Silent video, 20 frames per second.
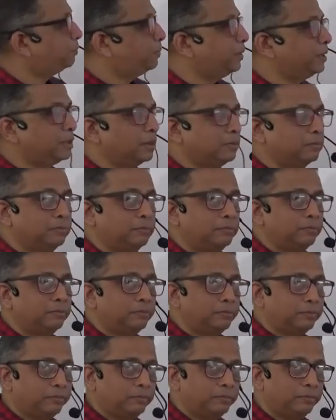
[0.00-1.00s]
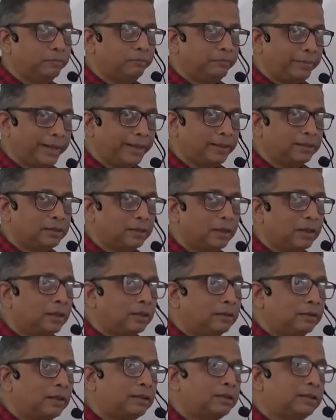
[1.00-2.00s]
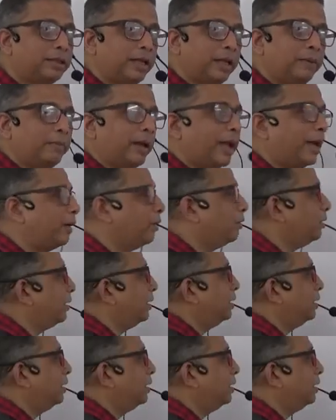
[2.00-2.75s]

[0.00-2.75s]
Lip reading: prism makes, the same angular